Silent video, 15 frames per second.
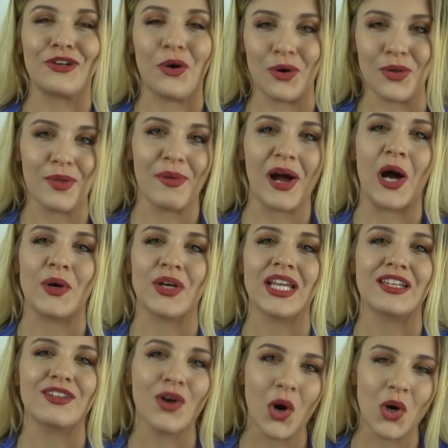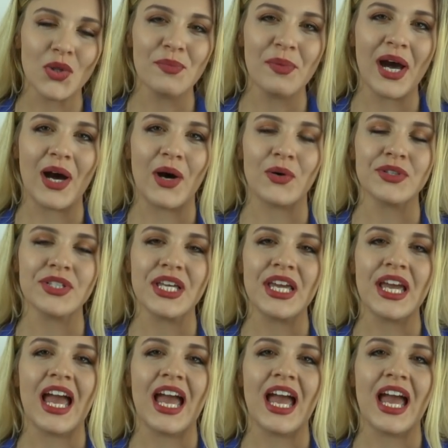all about. It's all about